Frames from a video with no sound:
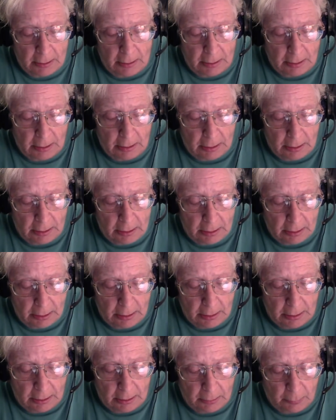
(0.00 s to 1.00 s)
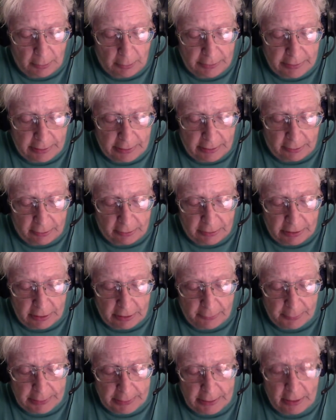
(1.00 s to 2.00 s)
Uh, we're there.
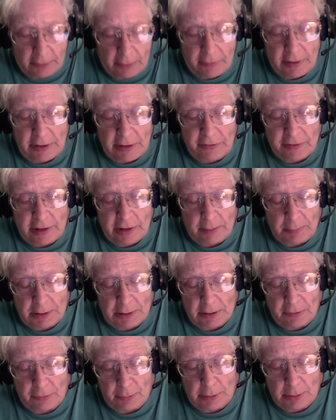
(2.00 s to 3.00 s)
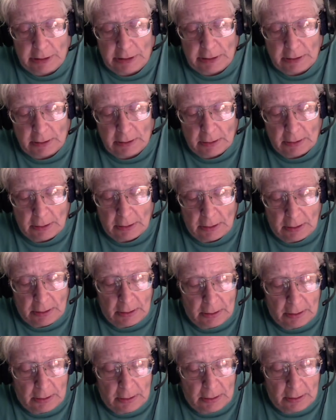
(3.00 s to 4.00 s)
There we go. They sent me a tweet.
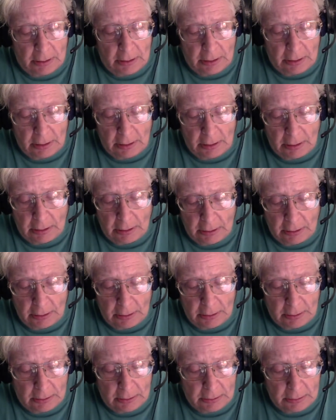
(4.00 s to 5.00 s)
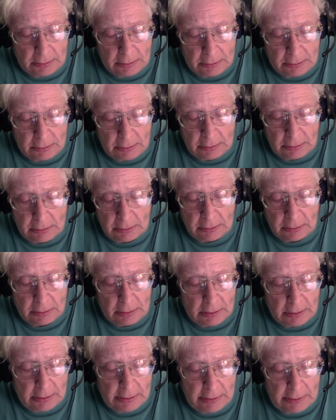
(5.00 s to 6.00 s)
Uh,
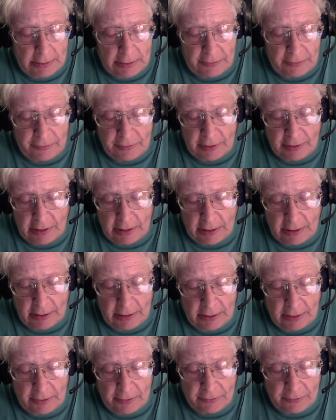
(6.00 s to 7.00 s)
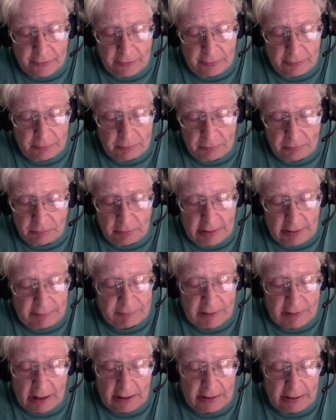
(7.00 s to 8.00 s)
it says
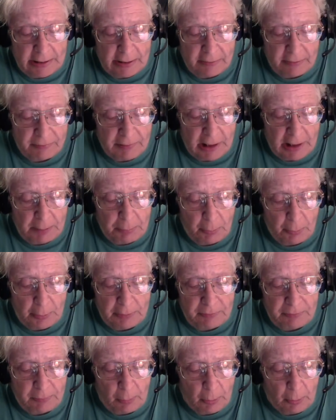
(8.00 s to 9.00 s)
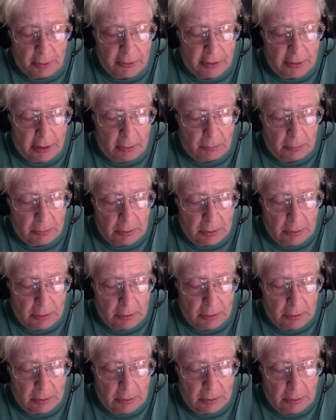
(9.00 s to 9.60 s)
they've got it at a 5.4 though,